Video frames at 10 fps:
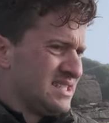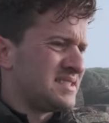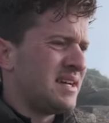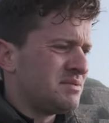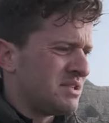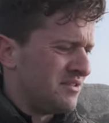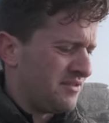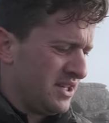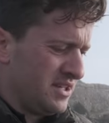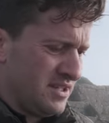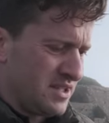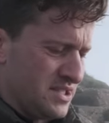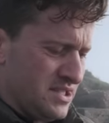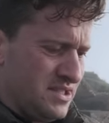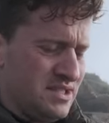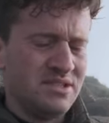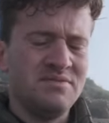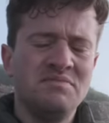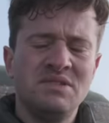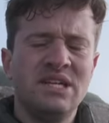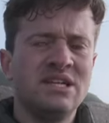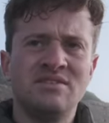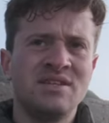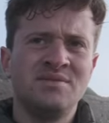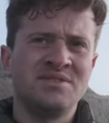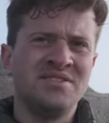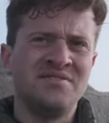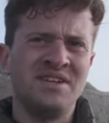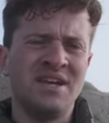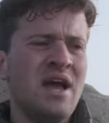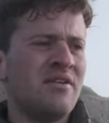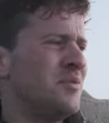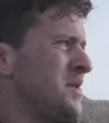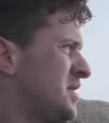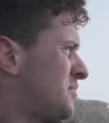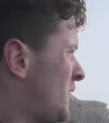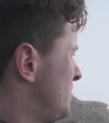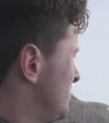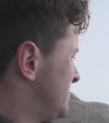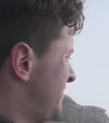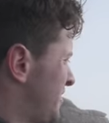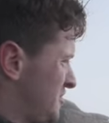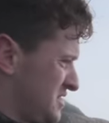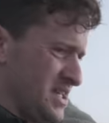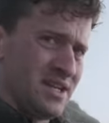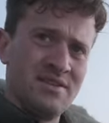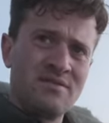same sort of thing. Same sort of thing. For me, the problem is focusing.